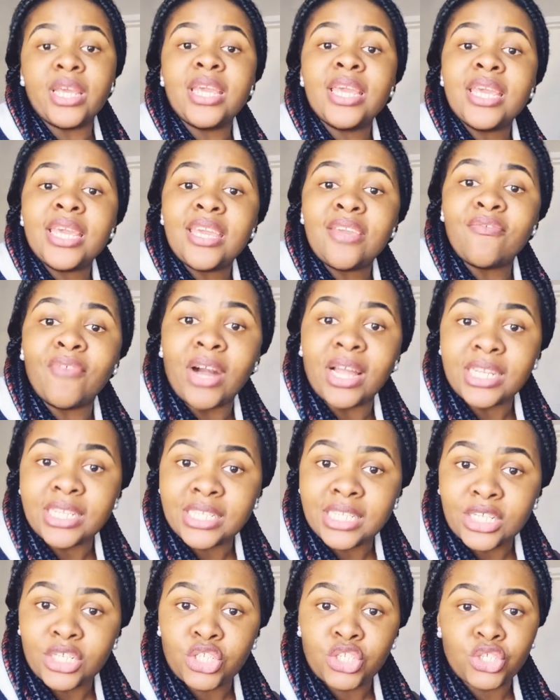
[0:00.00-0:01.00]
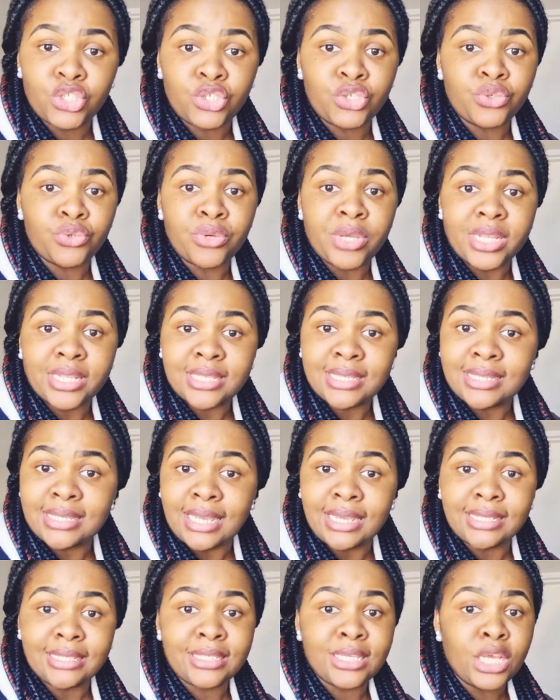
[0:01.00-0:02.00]
He validated you and
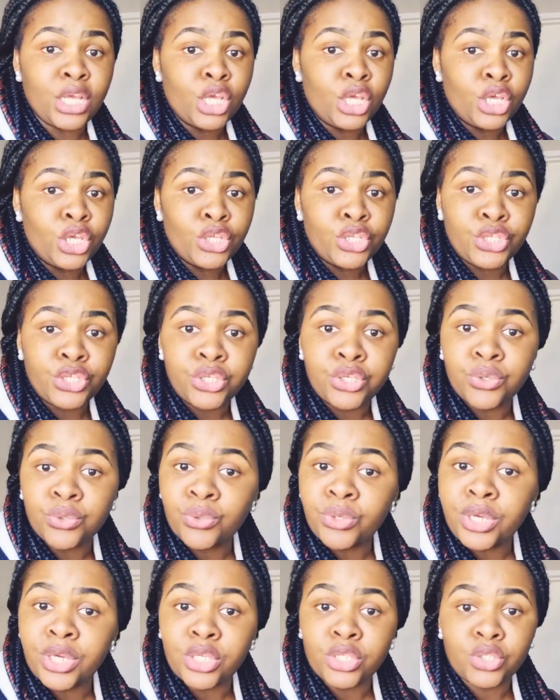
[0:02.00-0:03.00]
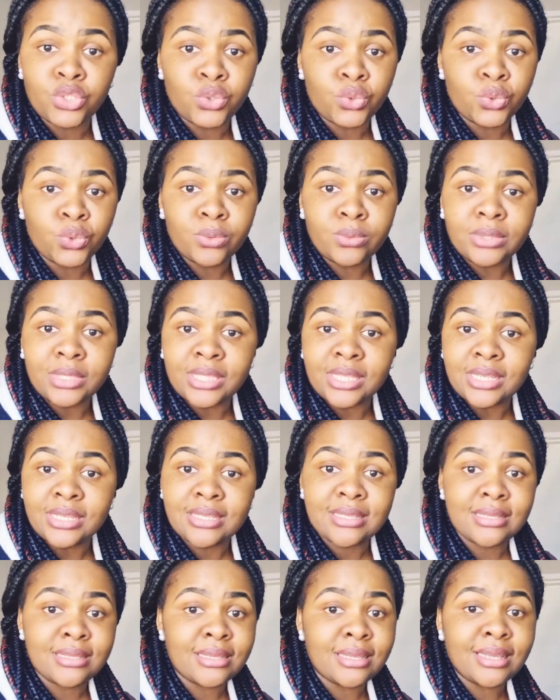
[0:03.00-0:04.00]
said you can do
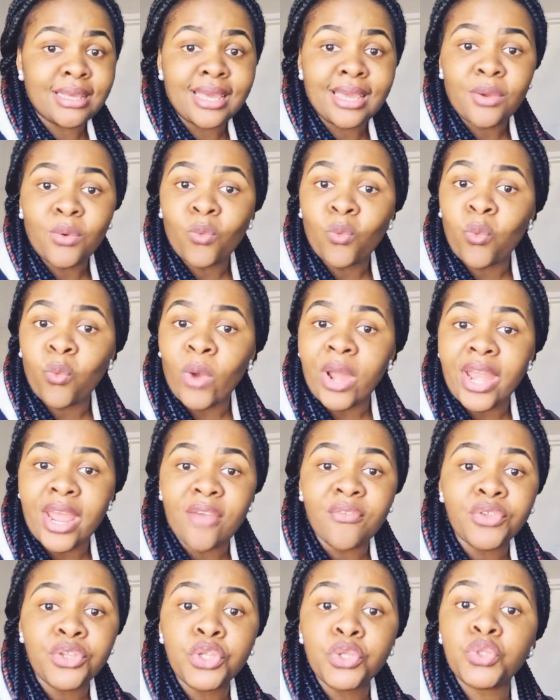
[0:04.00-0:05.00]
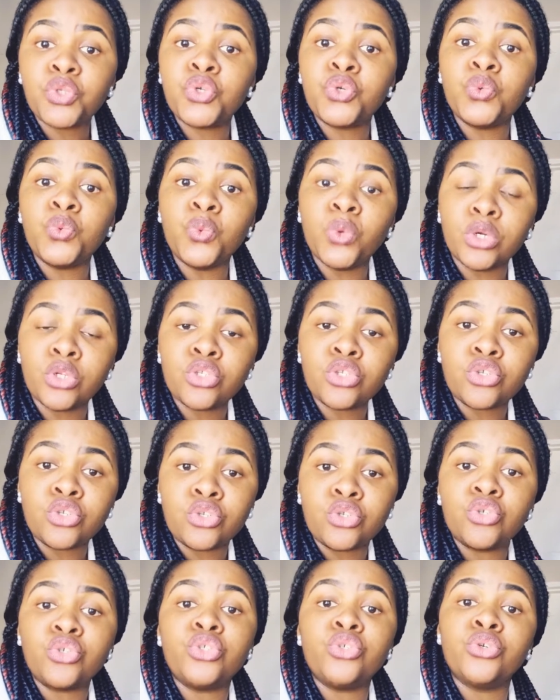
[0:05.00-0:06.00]
this, whatever that you want to
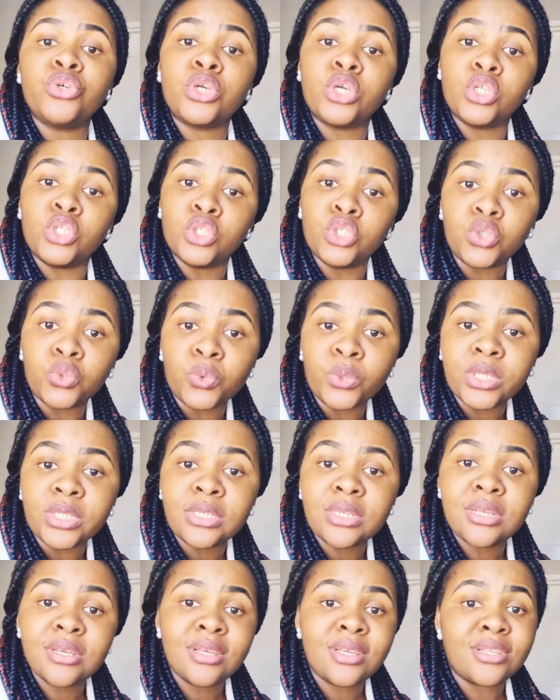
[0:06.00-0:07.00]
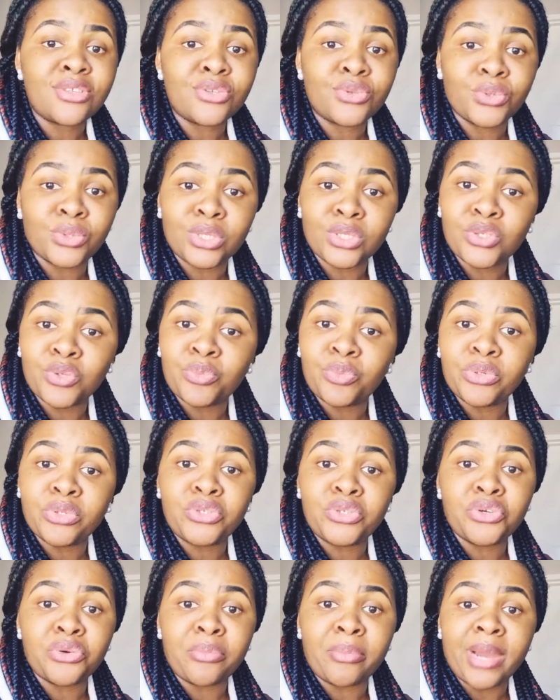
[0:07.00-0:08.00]
do, you can do it as long as you put
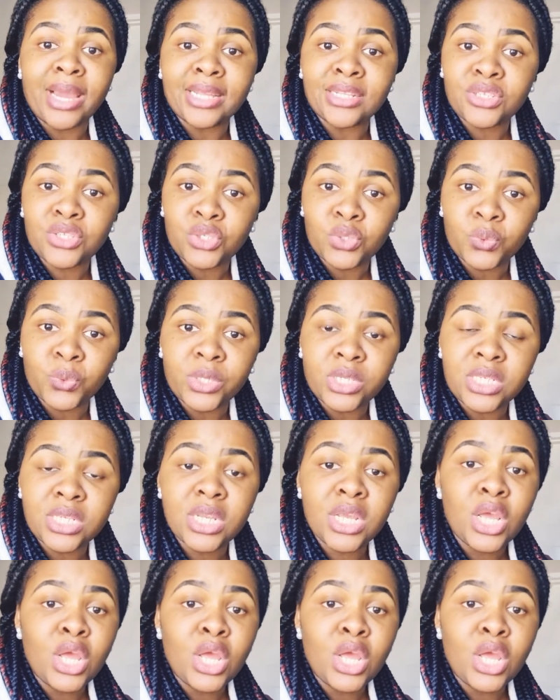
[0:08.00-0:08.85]
your mind to it.